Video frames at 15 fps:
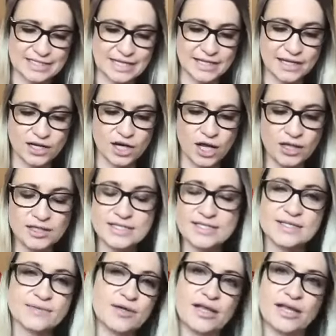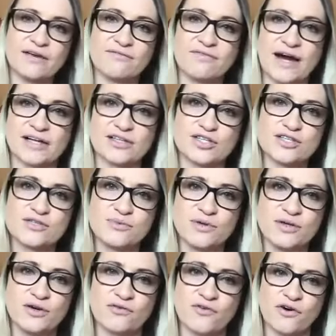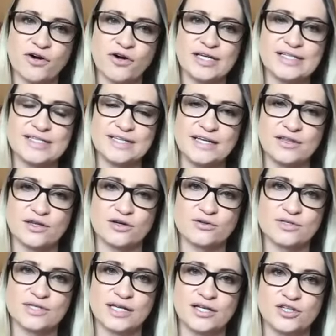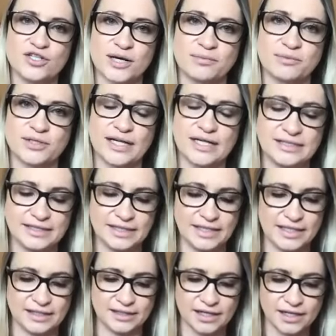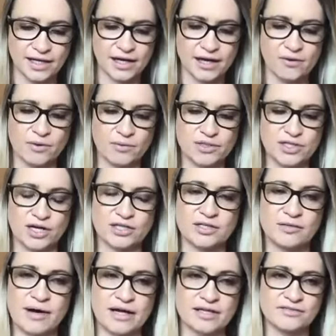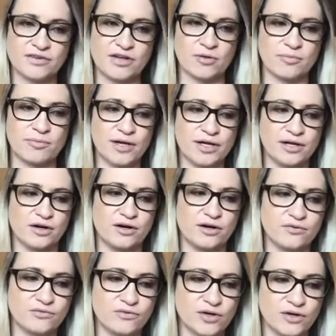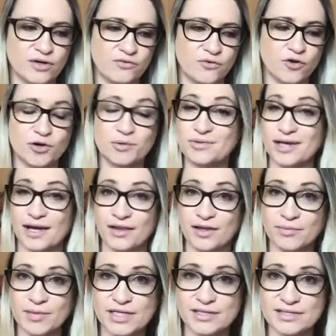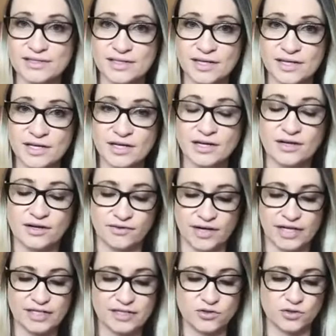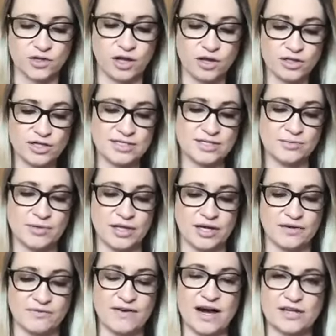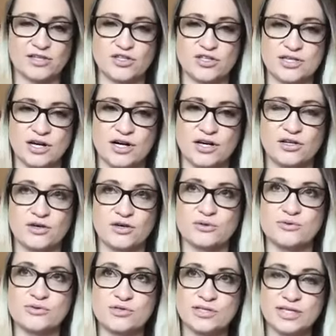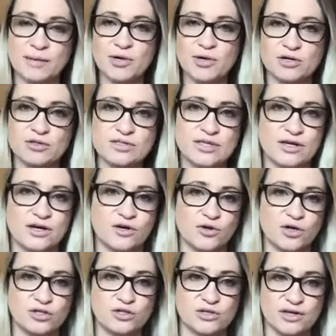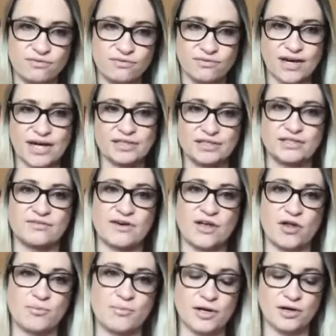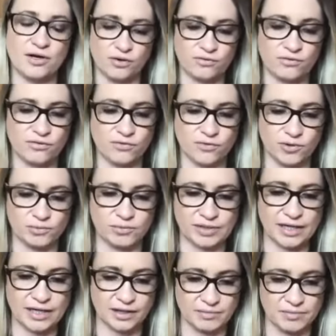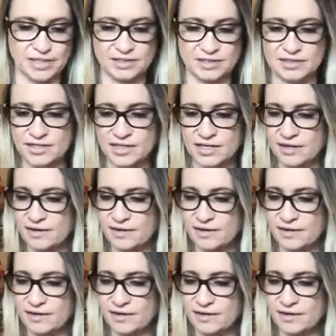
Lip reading: And then colony stimulating factors, you've already seen those in chapter 18 when we talked about development of formed elements, right? So colony stimulating factors are those chemicals that are going to affect the development of formed elements.